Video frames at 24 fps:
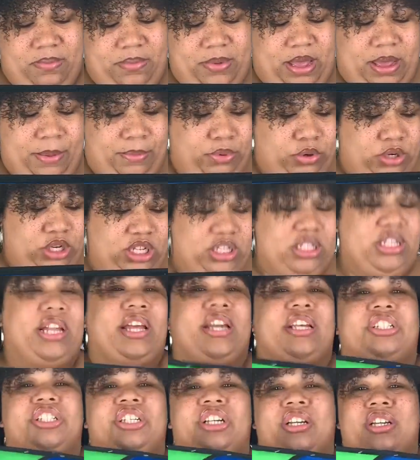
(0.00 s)
I bought this
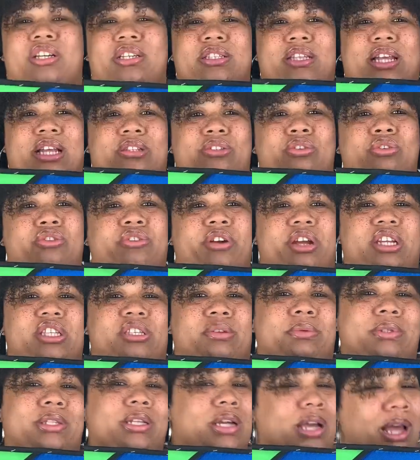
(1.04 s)
last year. He's not too crazy
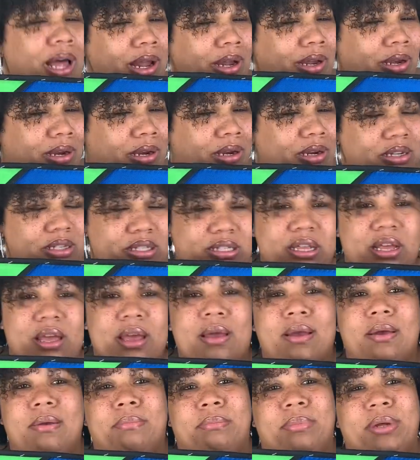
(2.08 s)
with the colors,
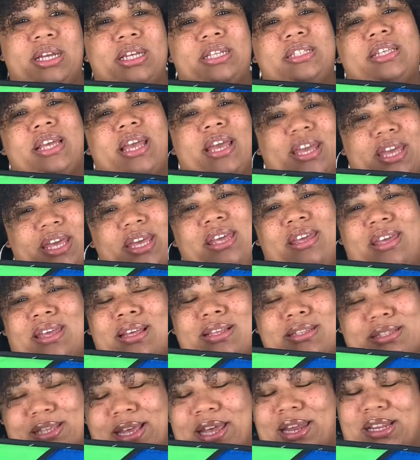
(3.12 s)
but he said
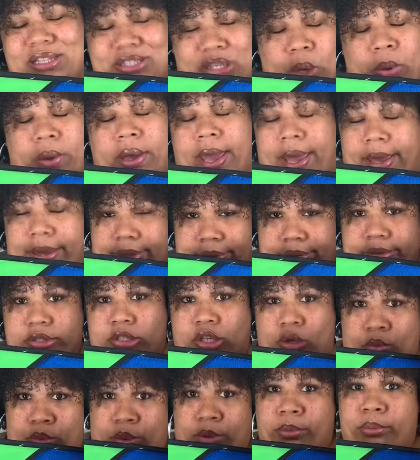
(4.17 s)
it's okay. So
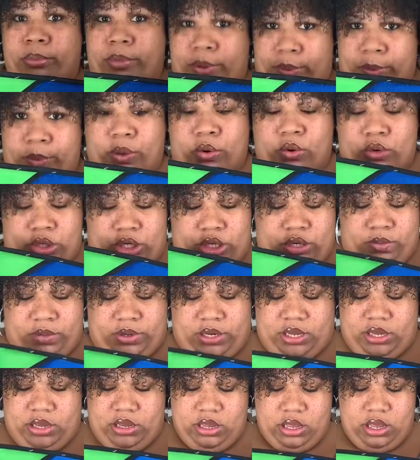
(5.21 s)
we gonna deal with
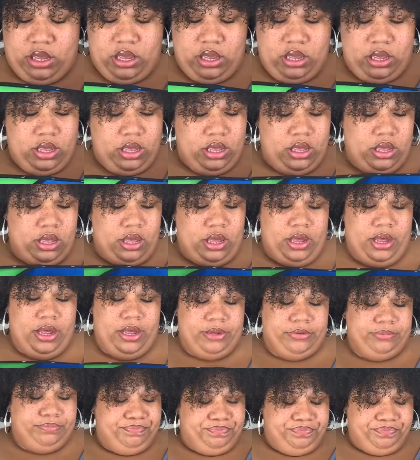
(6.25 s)
it.
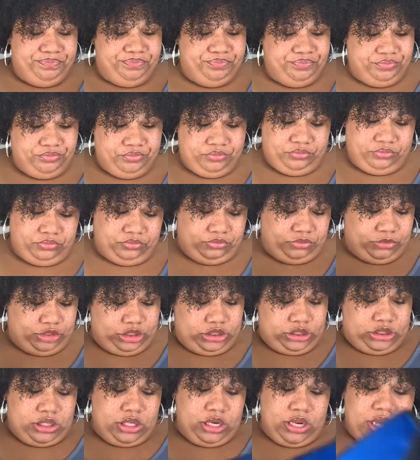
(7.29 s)
I
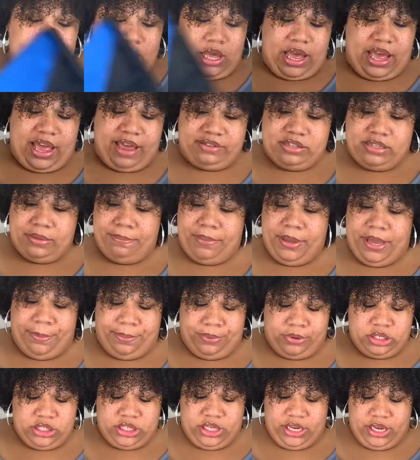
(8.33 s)
have some
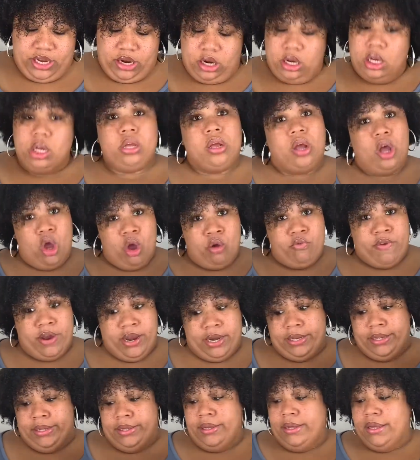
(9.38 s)
papers in here
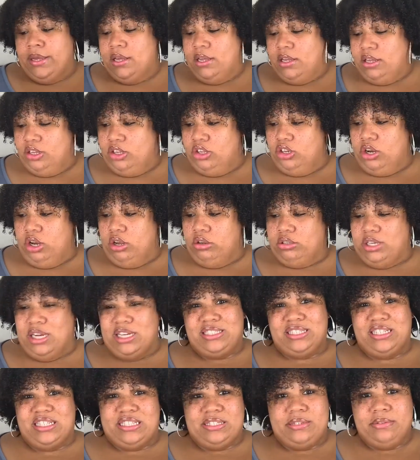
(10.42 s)
already. You know, that's
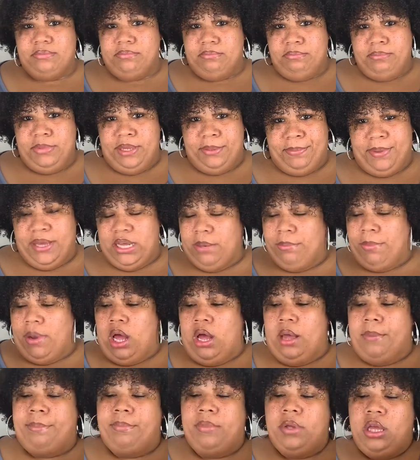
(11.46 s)
just me being a
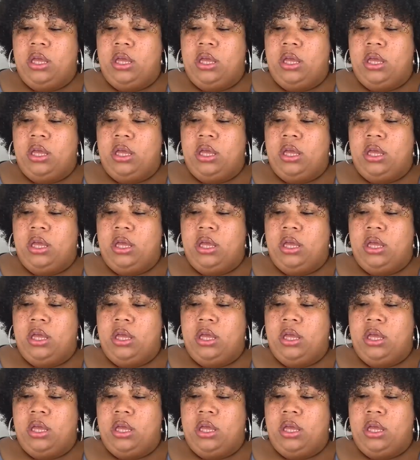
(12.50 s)
mom.